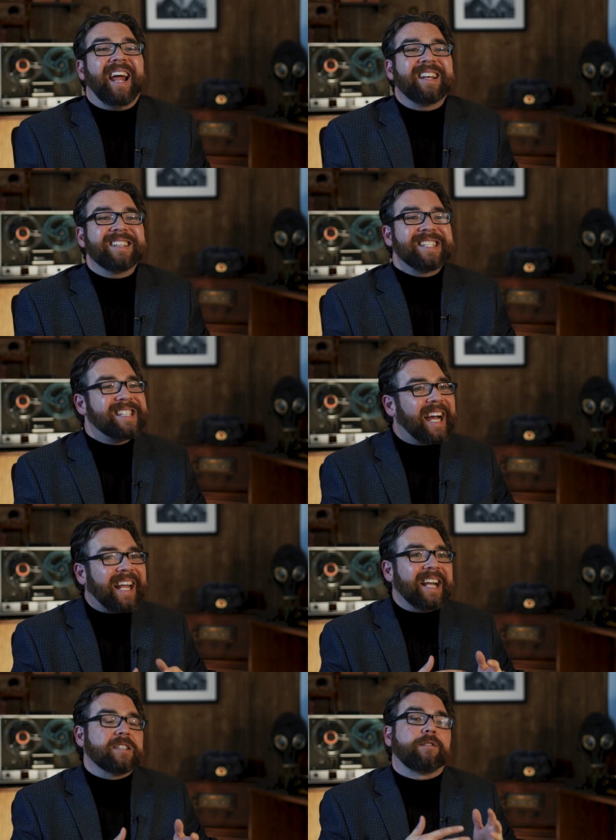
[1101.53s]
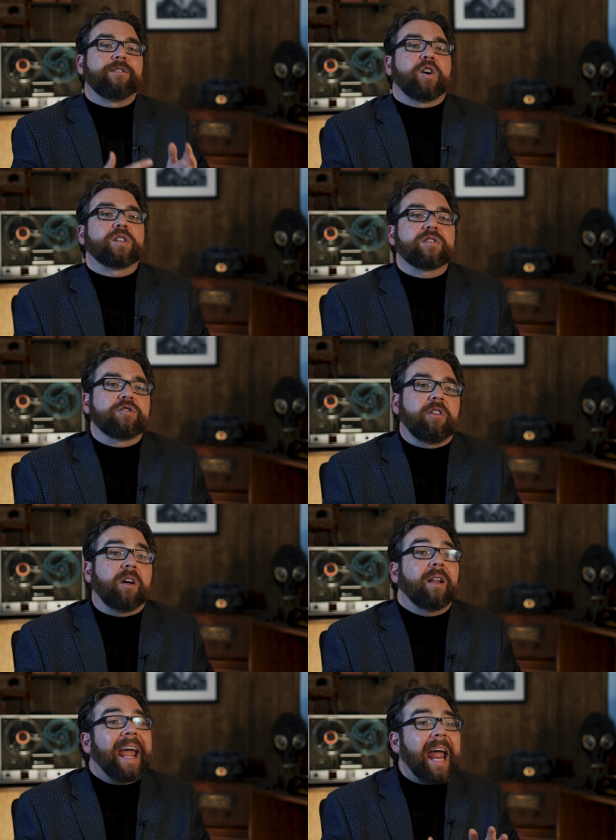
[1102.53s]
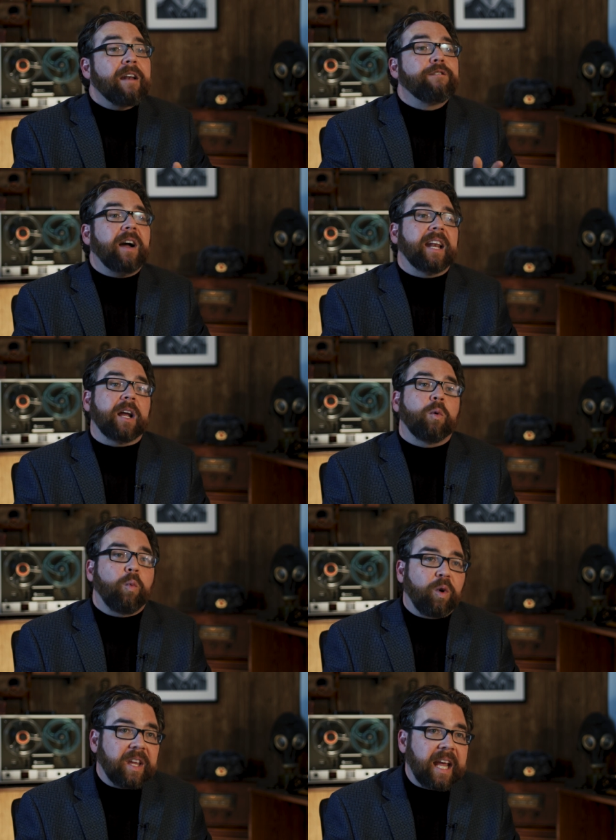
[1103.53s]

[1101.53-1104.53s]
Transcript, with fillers: and decades of further struggle and fighting were